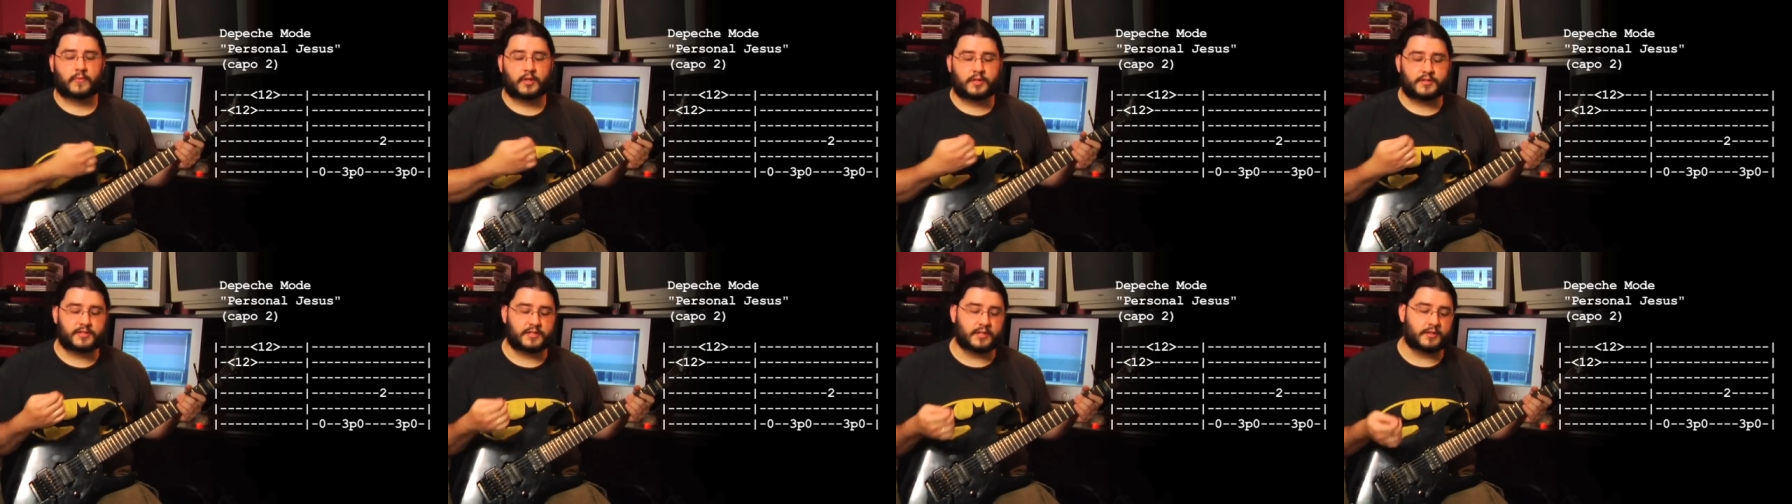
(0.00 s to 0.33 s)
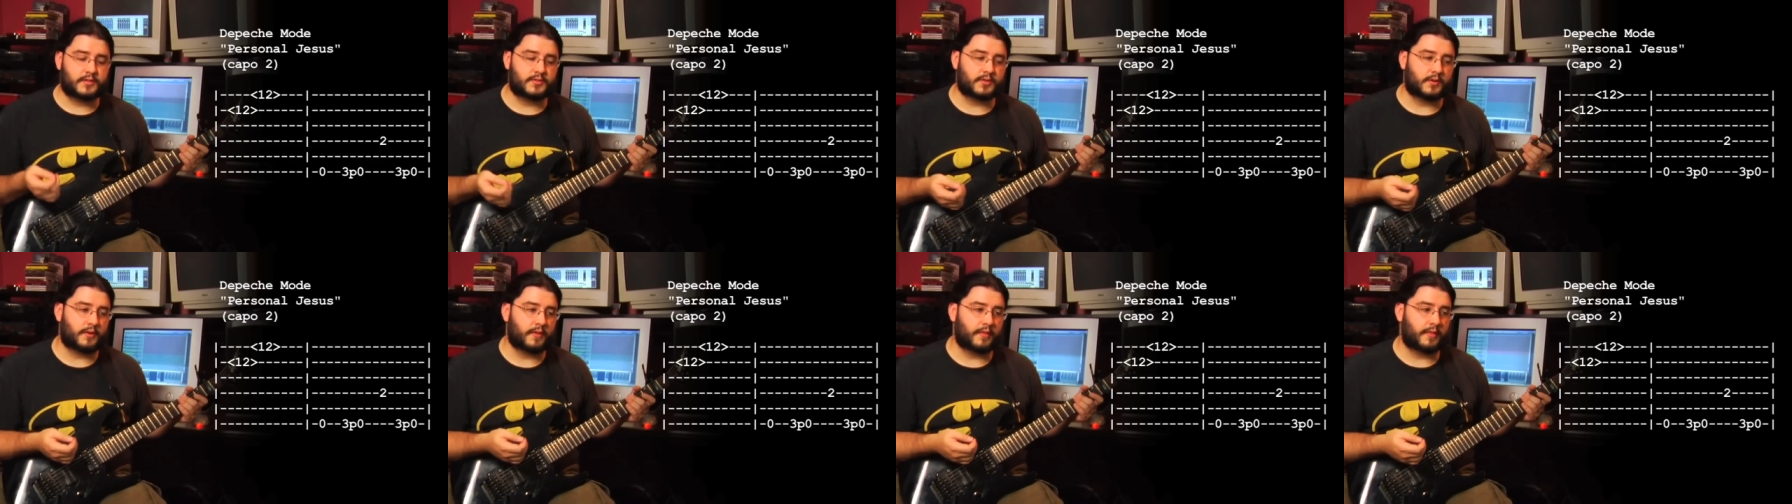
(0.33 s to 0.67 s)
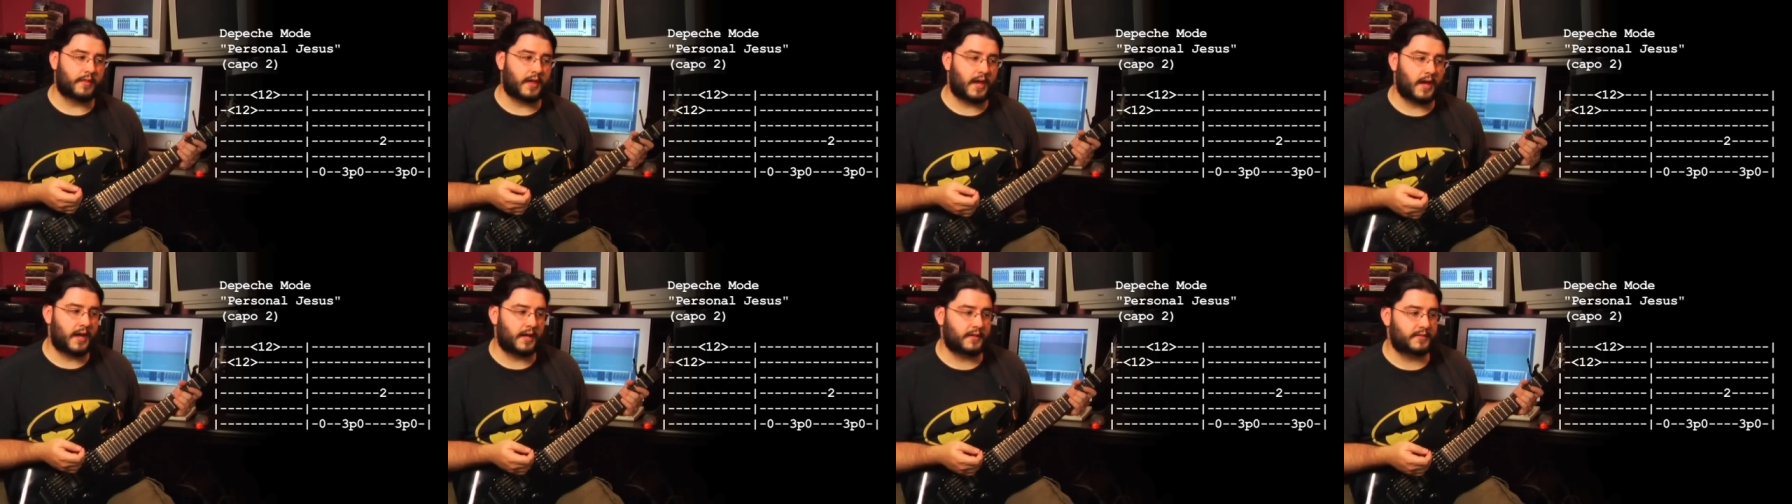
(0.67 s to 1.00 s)
Is the intro to
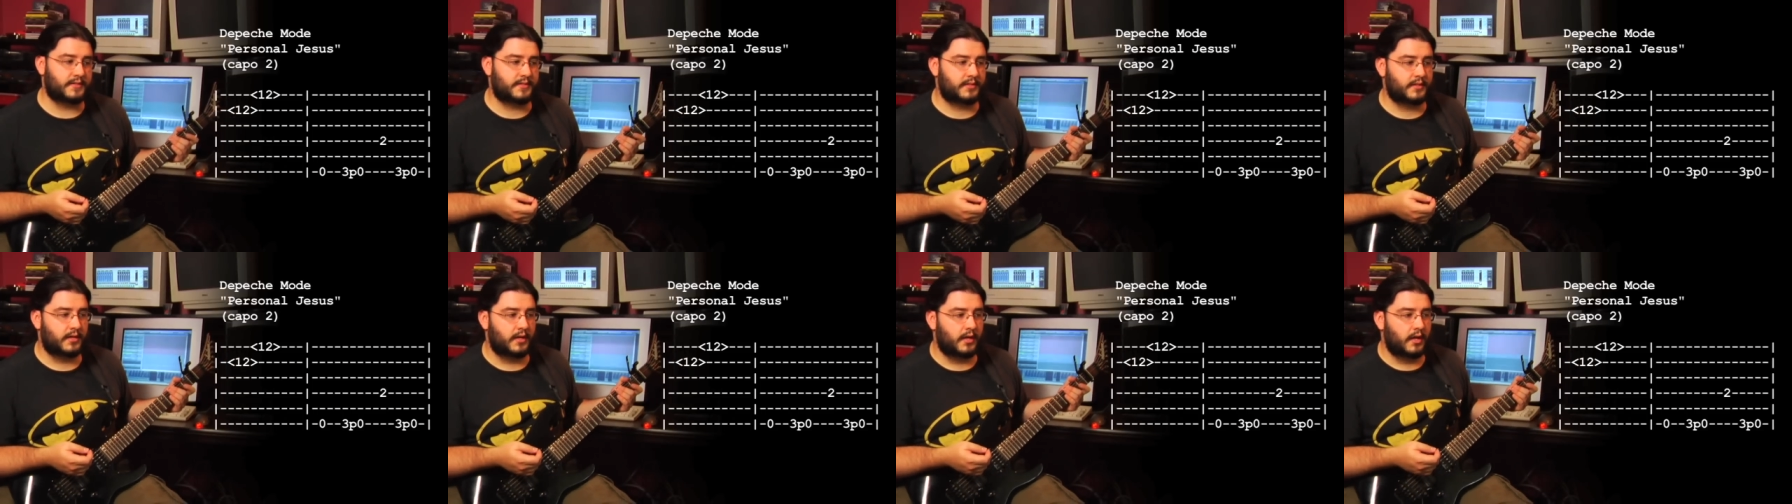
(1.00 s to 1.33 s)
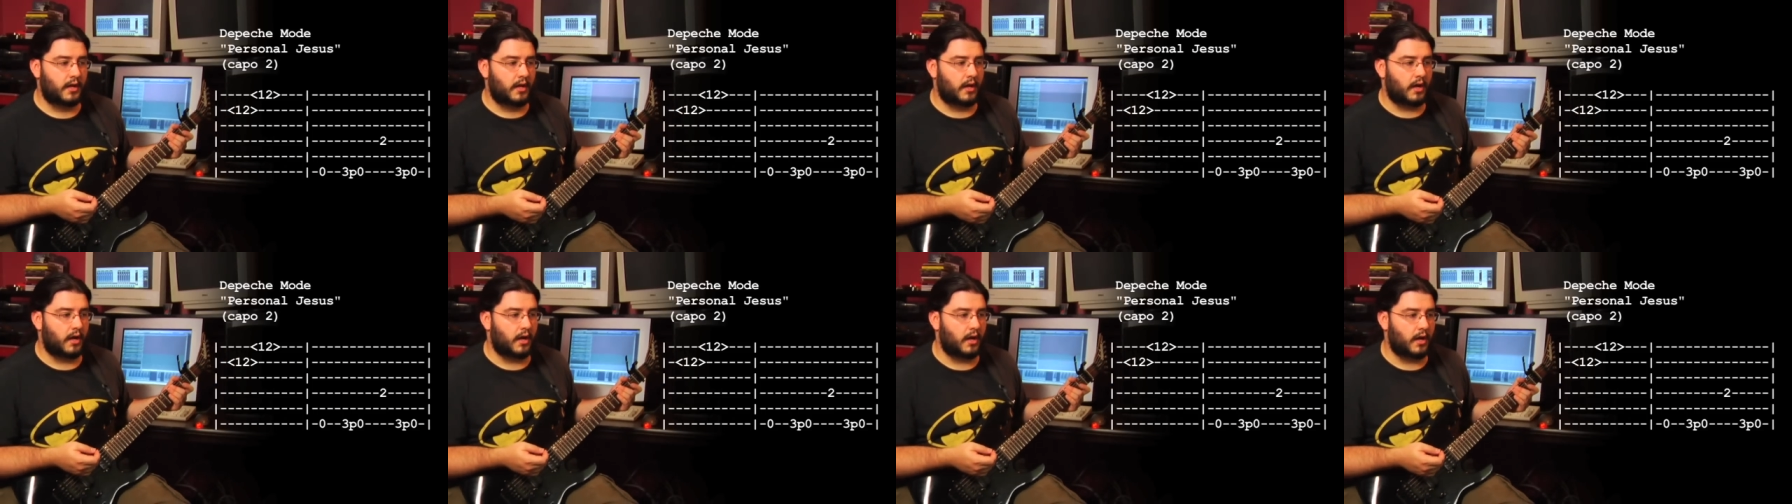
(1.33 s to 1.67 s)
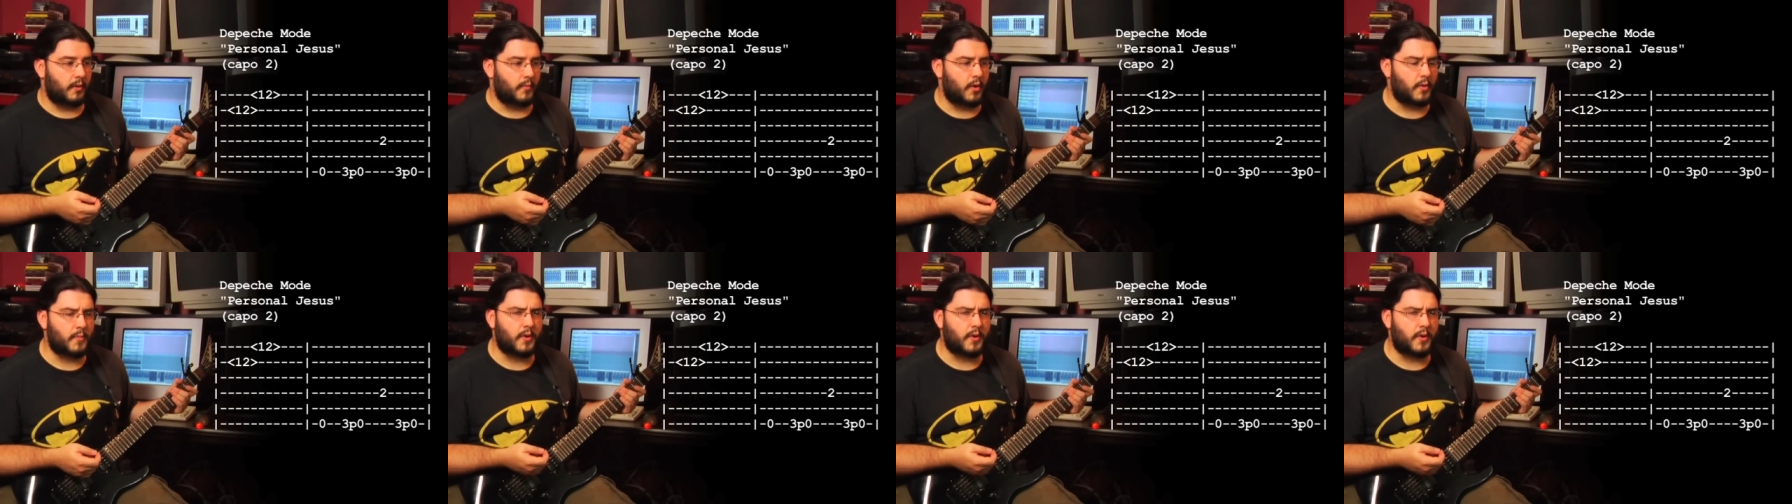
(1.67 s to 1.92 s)
that. Um,